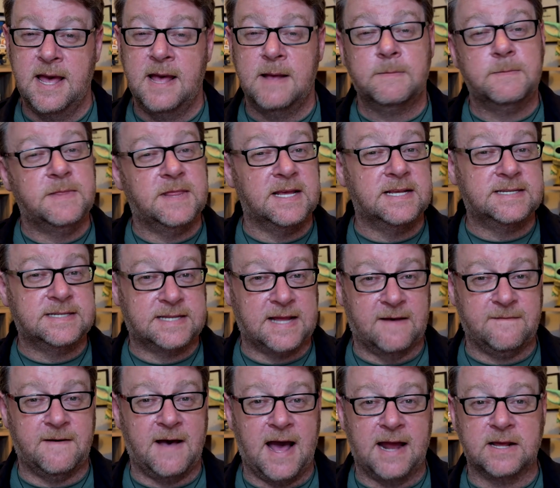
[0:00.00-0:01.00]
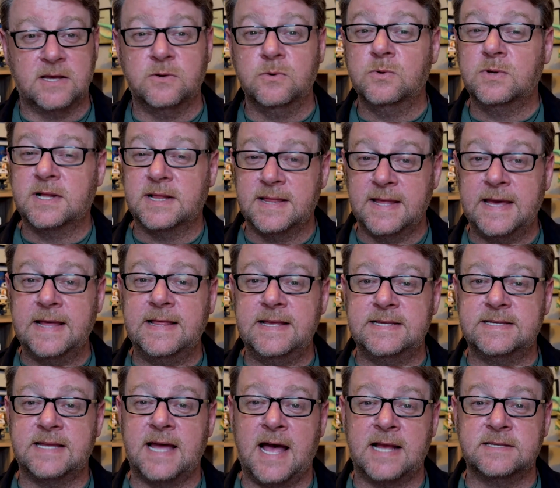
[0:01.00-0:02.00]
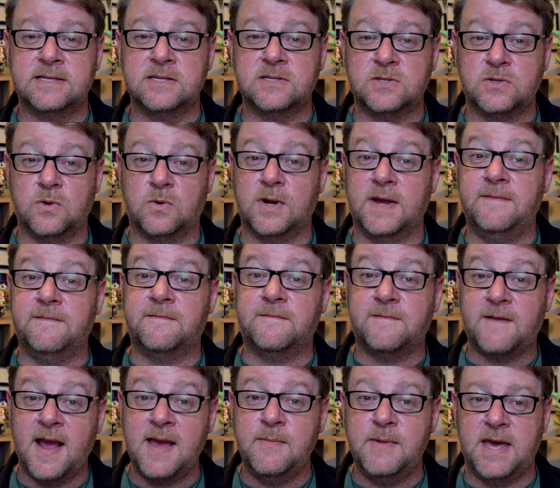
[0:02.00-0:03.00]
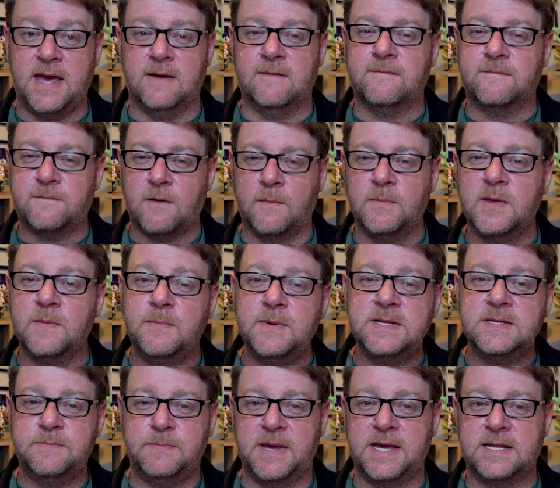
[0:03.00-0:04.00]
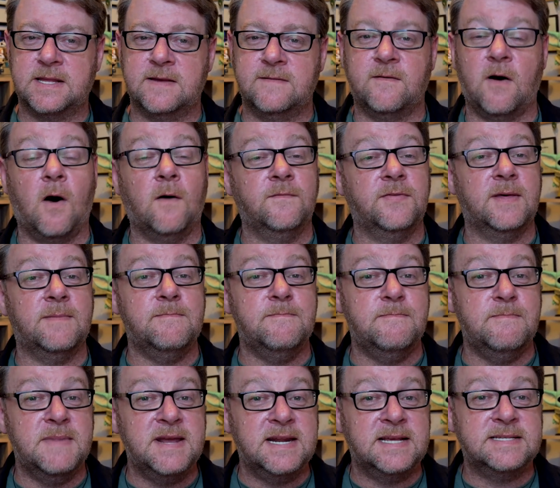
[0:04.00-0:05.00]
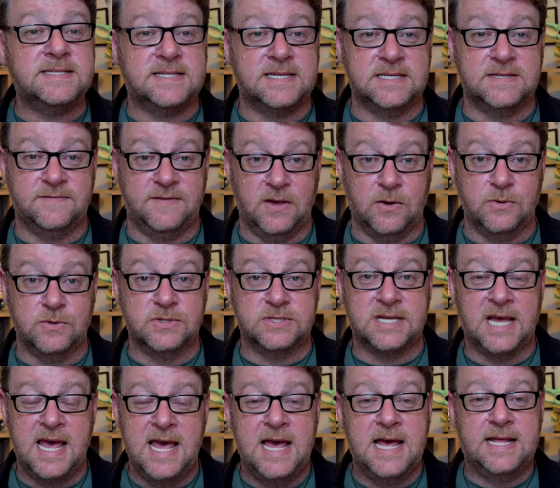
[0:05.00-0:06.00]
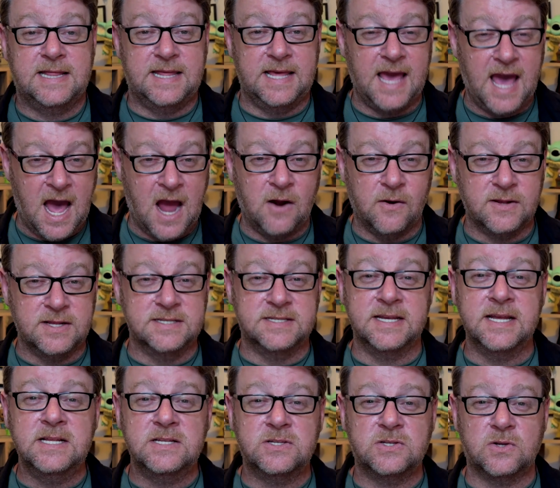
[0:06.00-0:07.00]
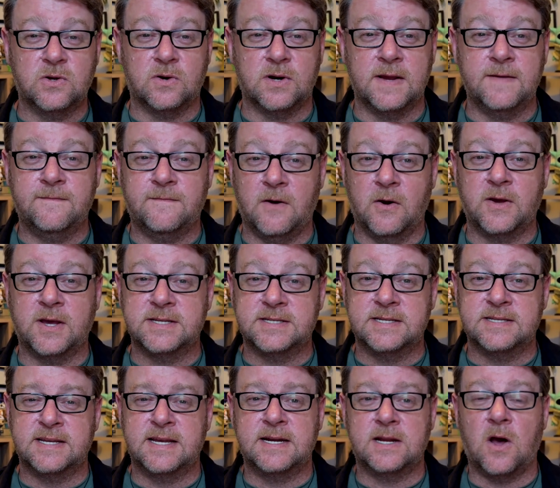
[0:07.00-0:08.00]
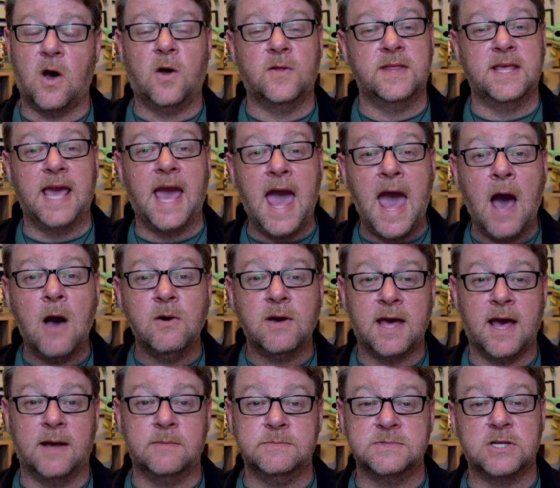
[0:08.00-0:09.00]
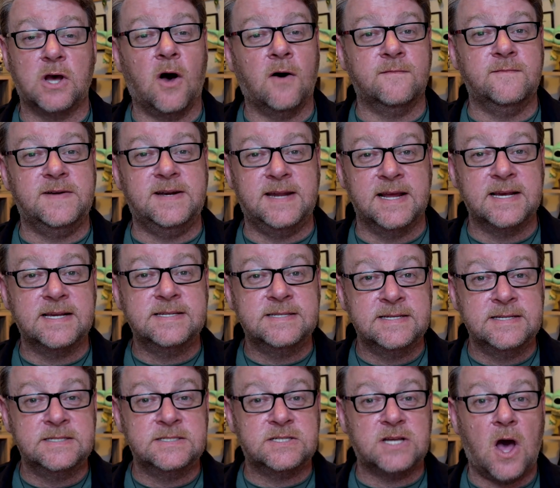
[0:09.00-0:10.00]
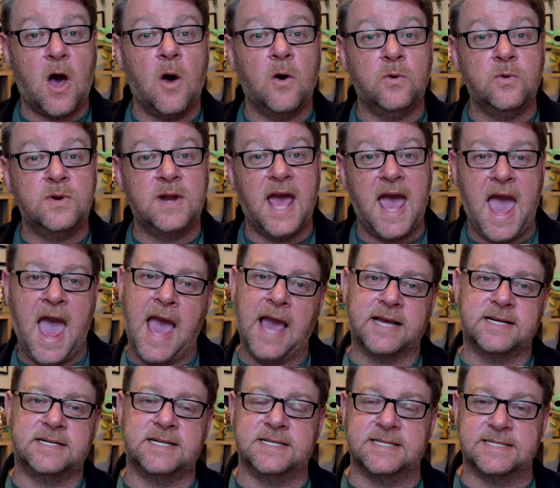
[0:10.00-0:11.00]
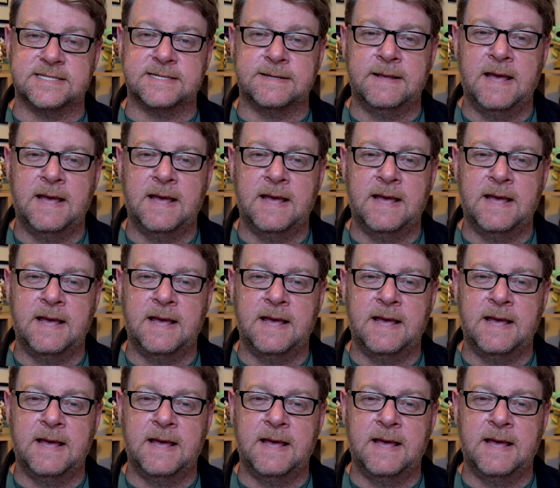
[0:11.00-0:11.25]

The Stuff article clearly starts the story framing it from the perspective of the minister's views. The RNZ story focuses it on the outcomes of Dickson's own actions.